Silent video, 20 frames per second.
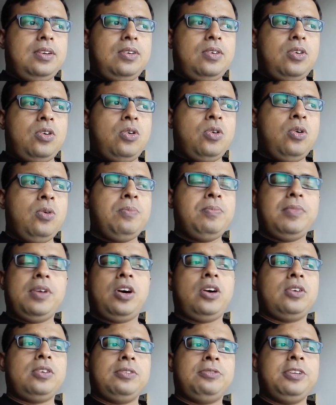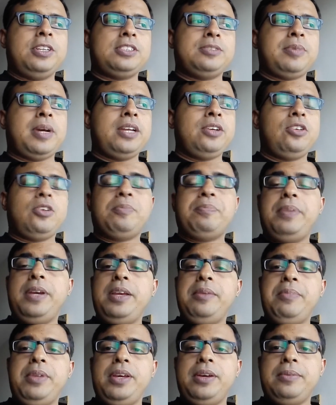home or fixed buying or
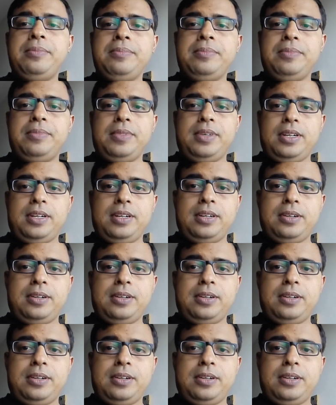premium